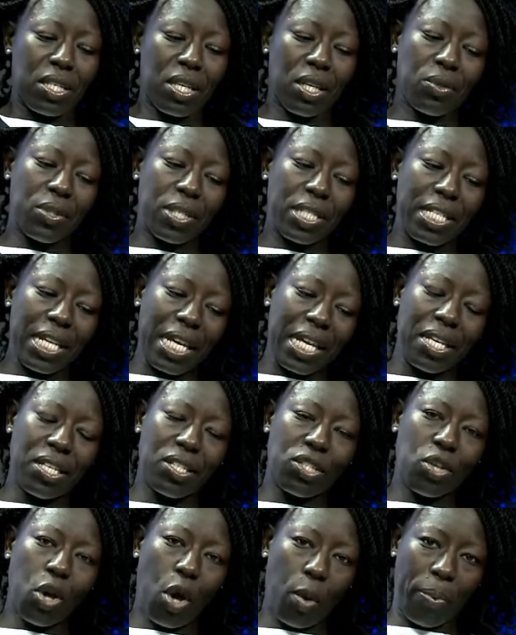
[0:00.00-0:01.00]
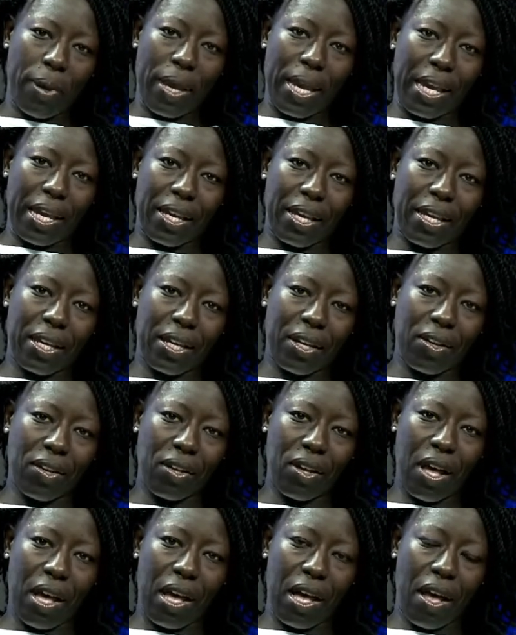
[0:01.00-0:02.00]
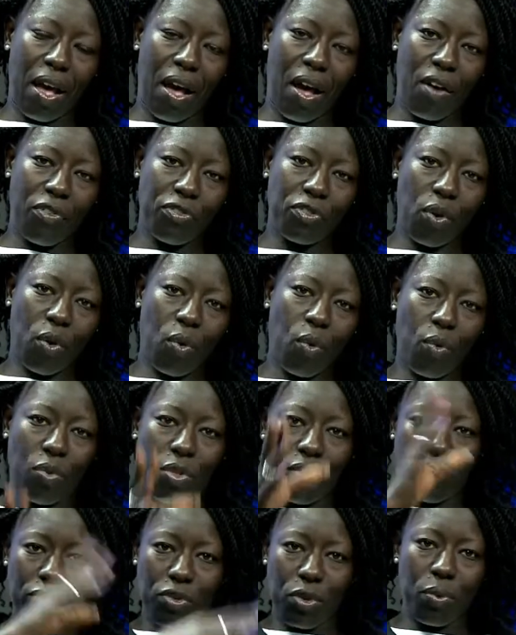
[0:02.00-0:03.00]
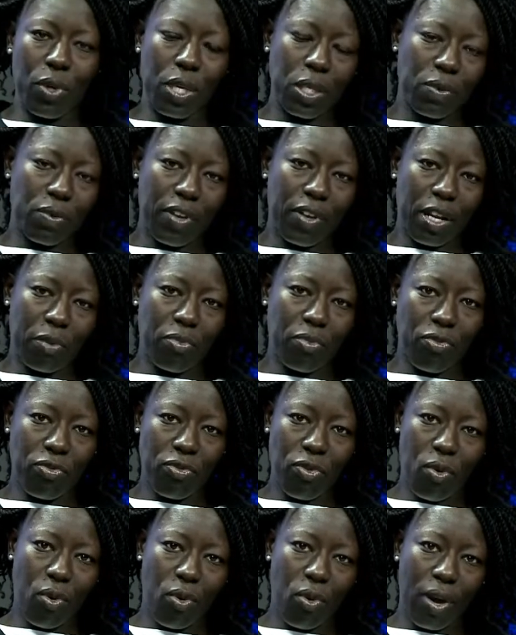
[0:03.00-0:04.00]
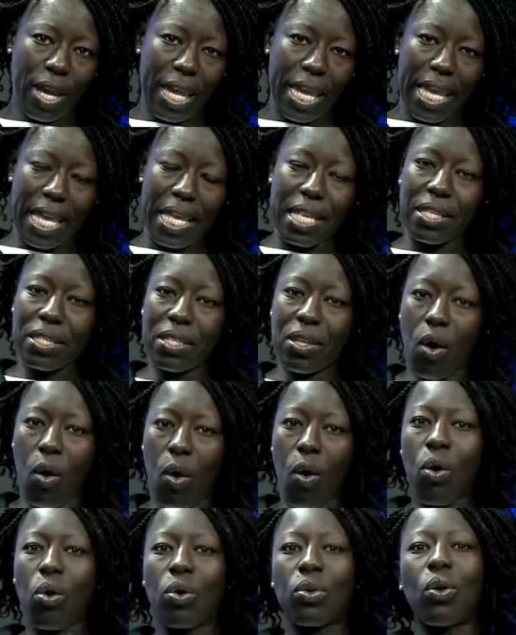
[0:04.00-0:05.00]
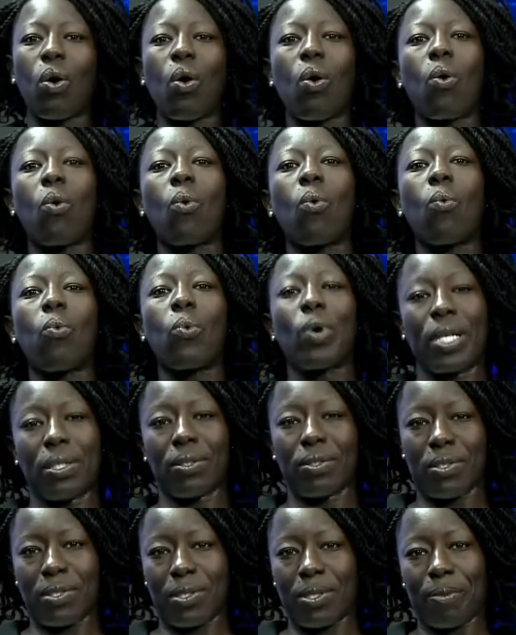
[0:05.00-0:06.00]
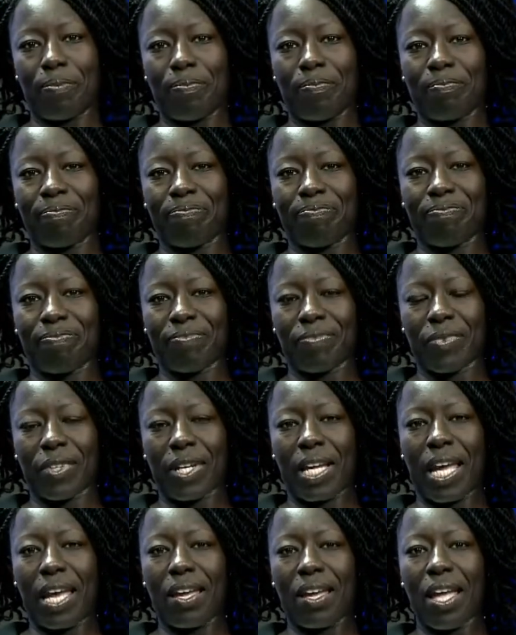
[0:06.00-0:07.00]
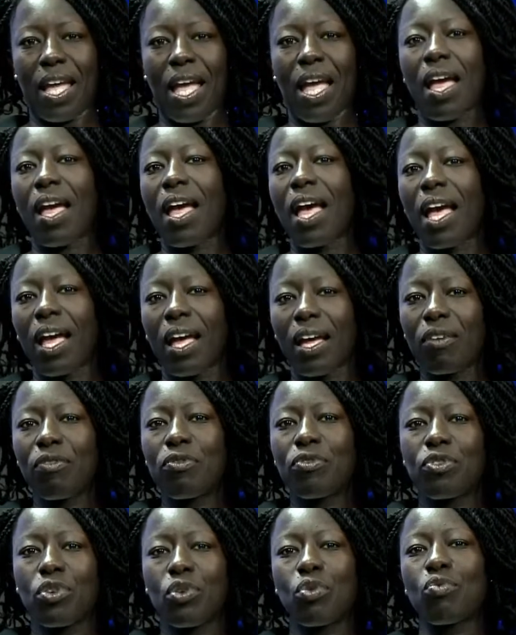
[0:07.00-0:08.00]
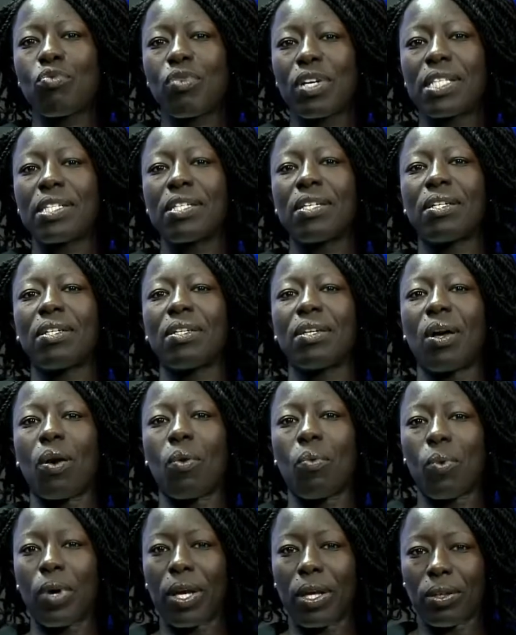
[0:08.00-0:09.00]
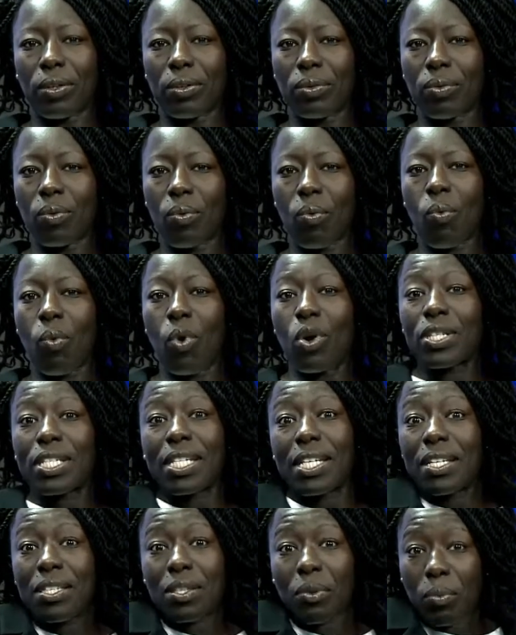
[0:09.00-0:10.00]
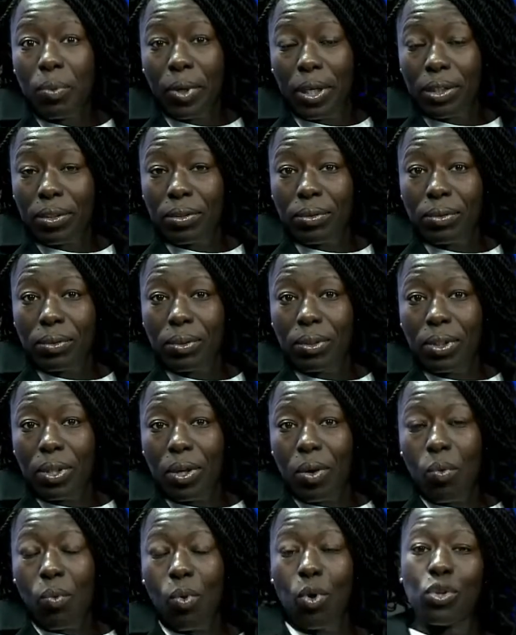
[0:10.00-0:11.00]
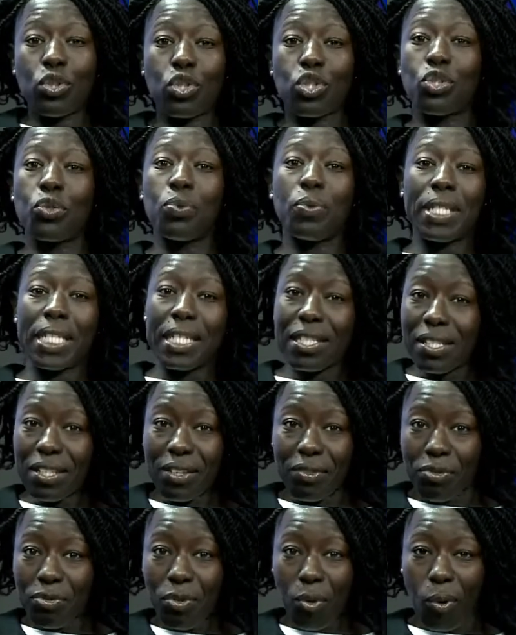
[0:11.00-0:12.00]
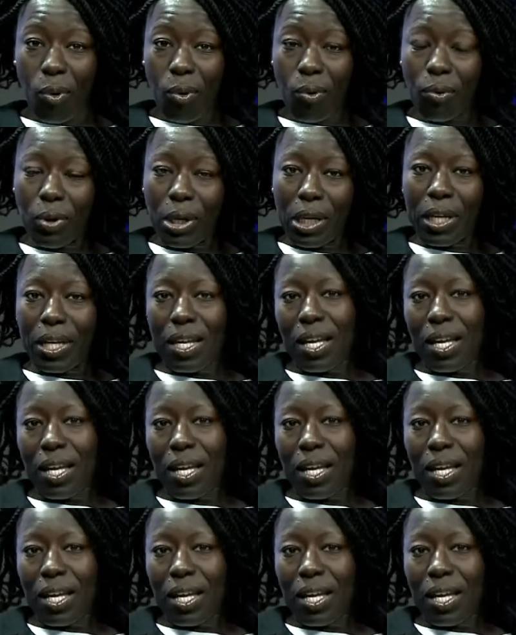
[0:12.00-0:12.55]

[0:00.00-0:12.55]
So today's topic, after all the few weeks we've had before, is on wills. Okay, have you written a will? What is a will? What do you need it for?